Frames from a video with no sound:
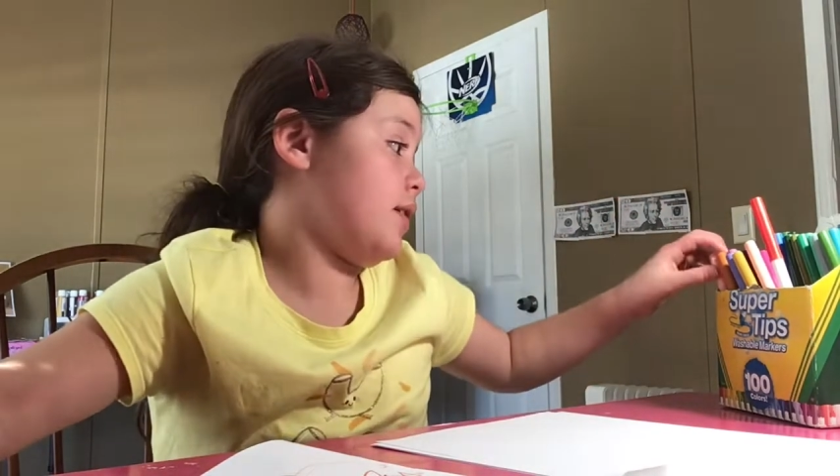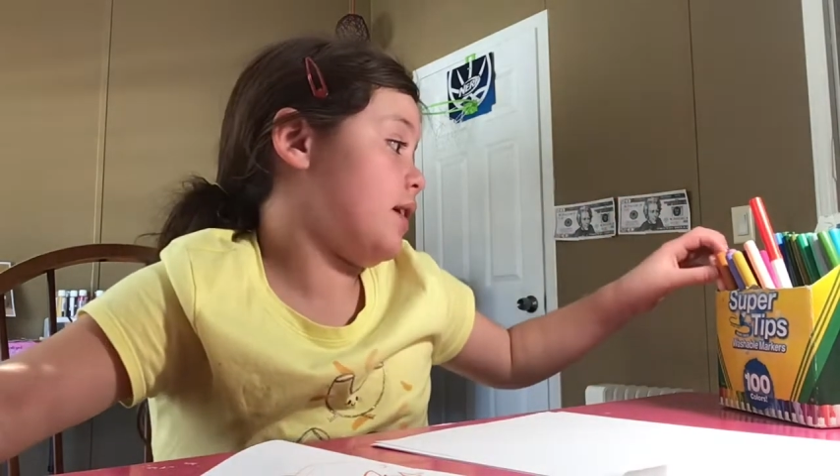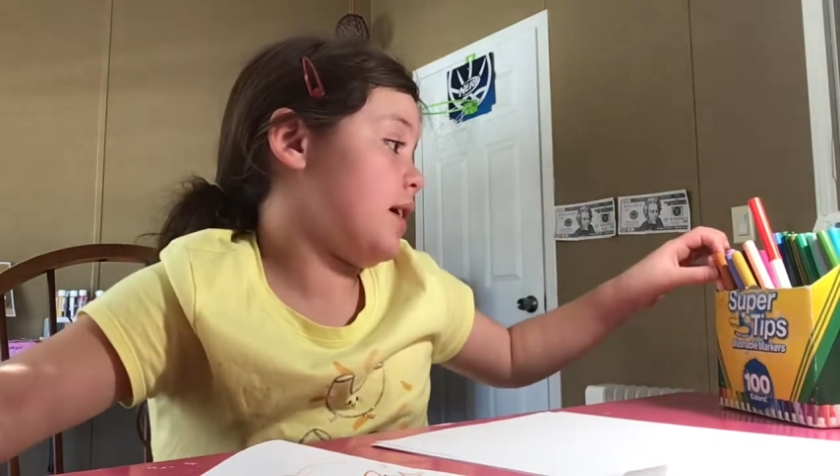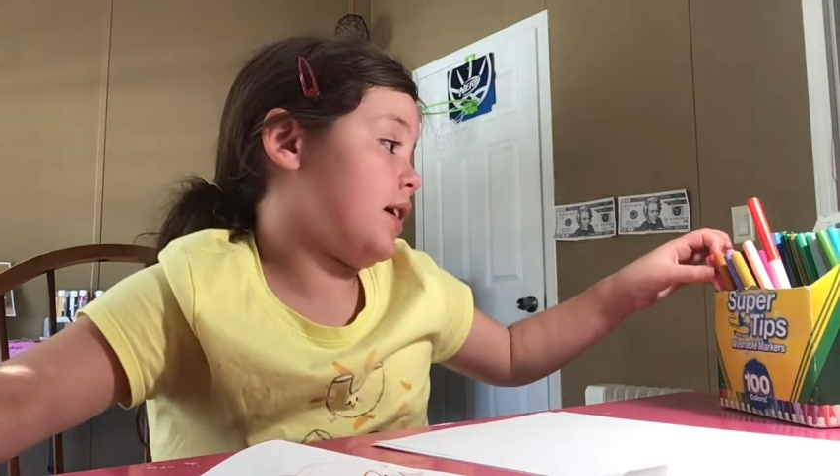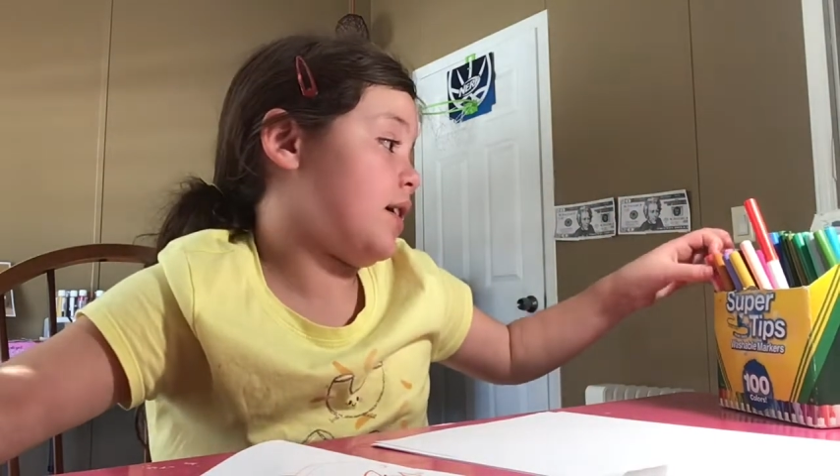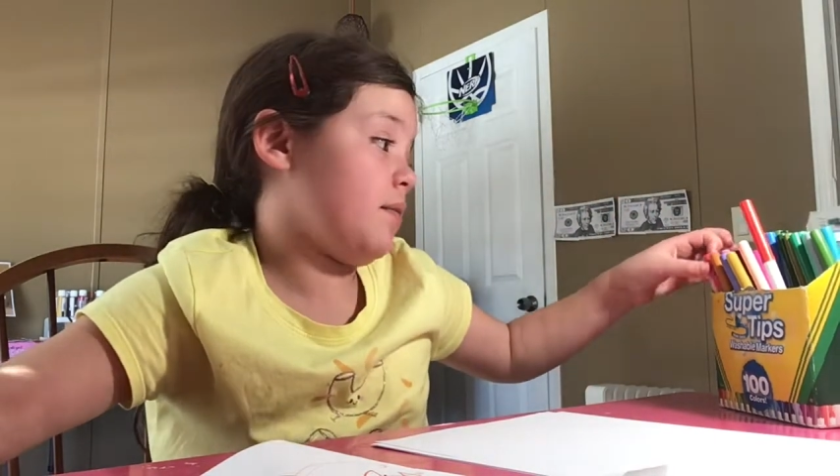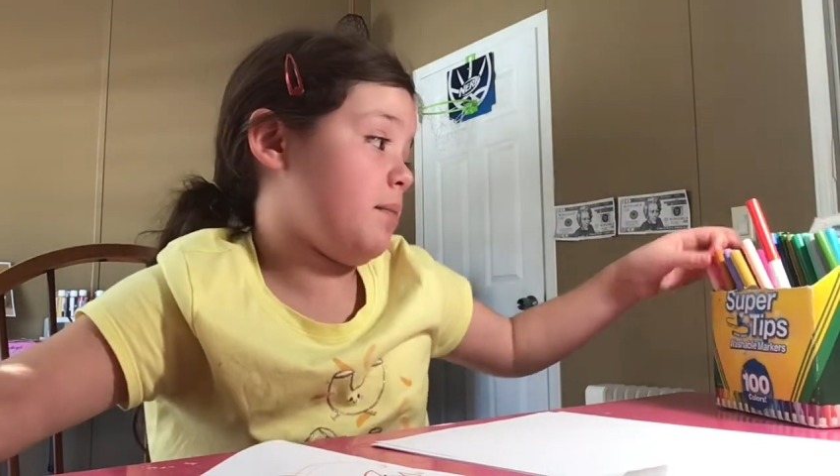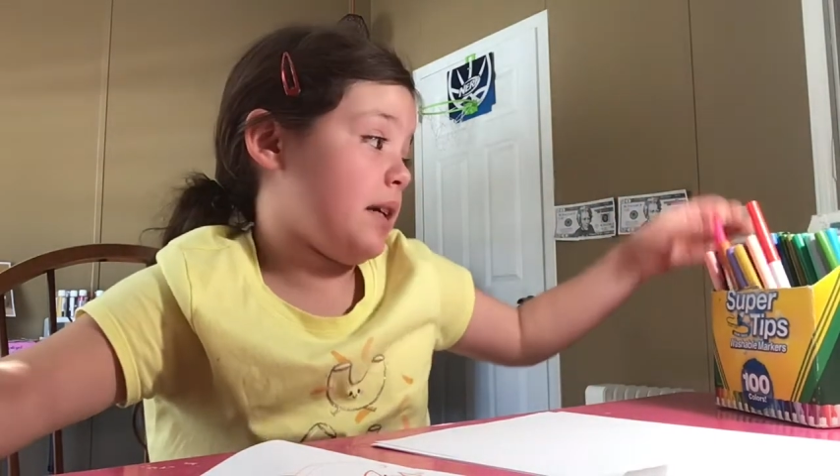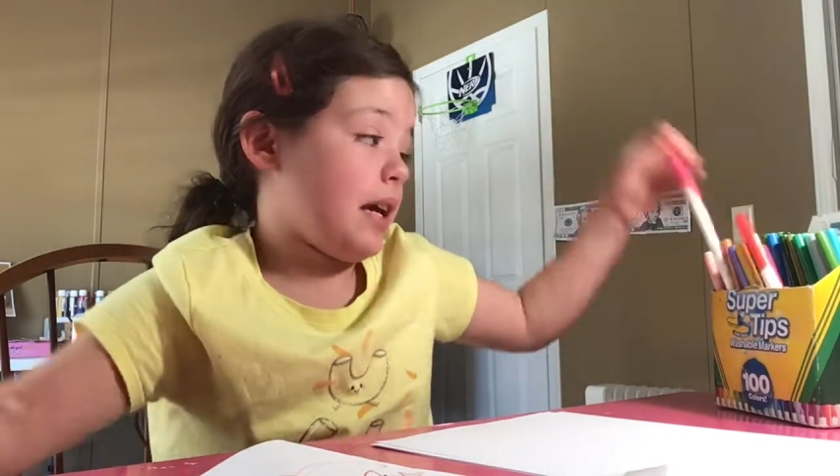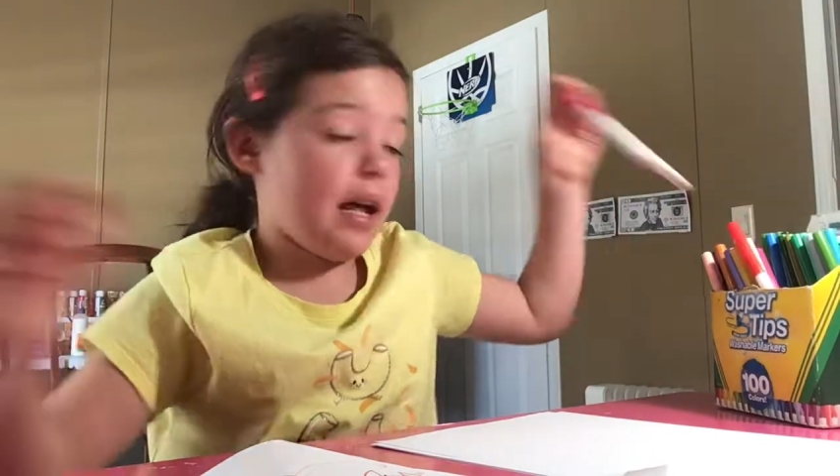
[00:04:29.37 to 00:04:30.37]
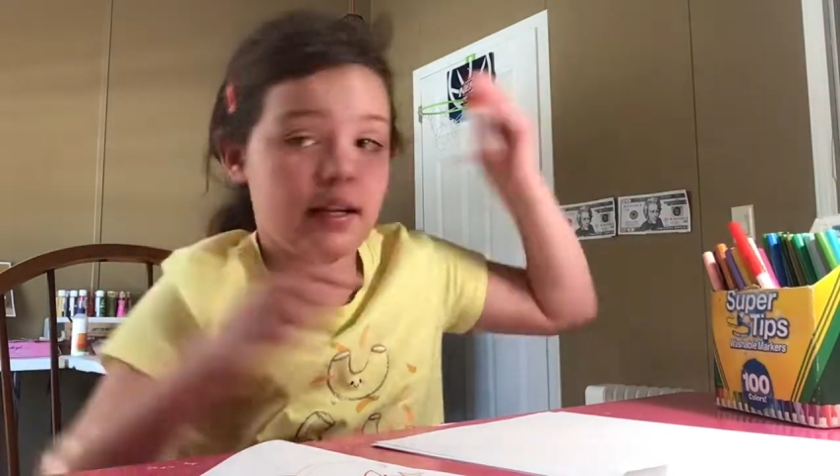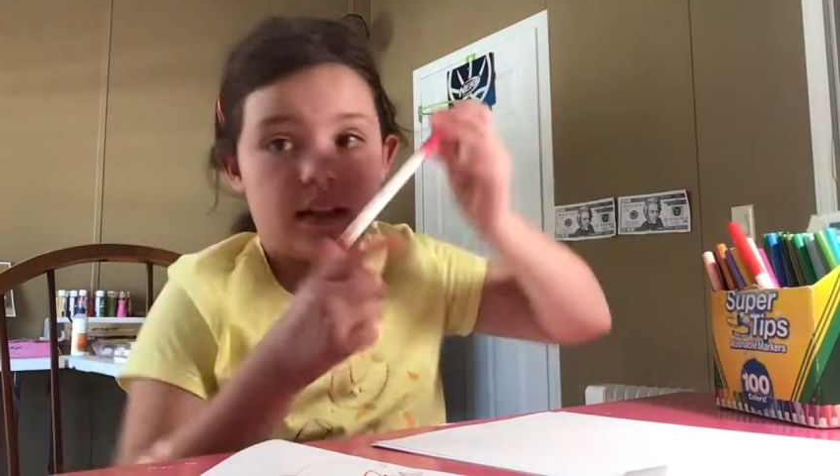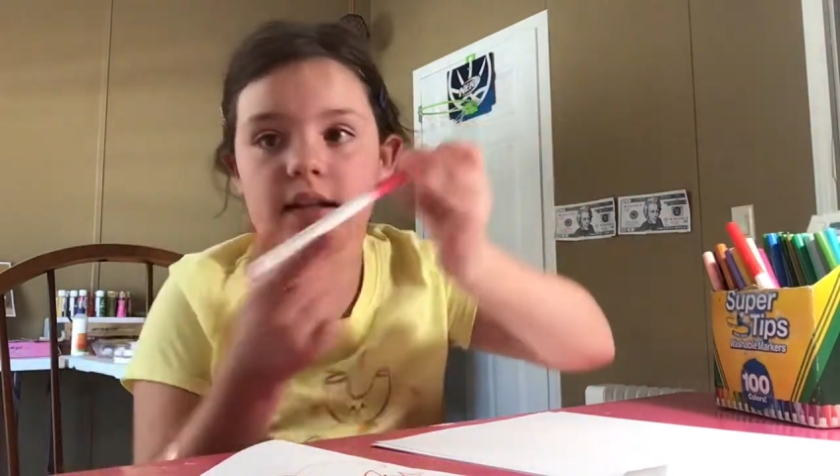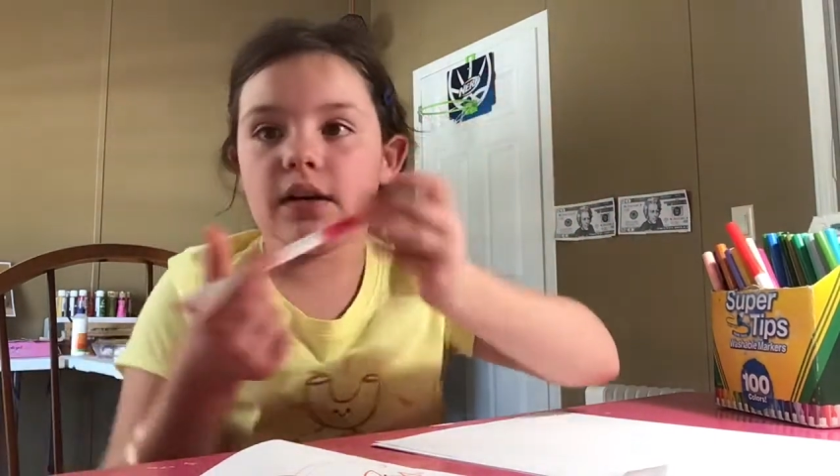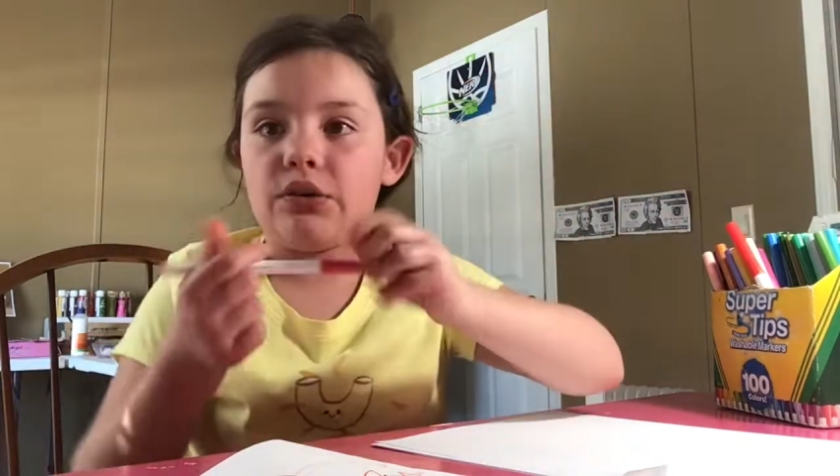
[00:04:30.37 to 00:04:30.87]
It can be
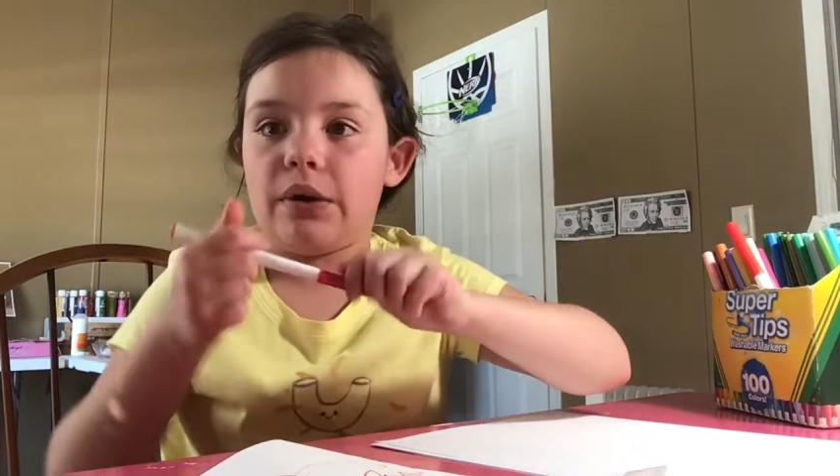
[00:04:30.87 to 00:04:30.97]
anything. Oh,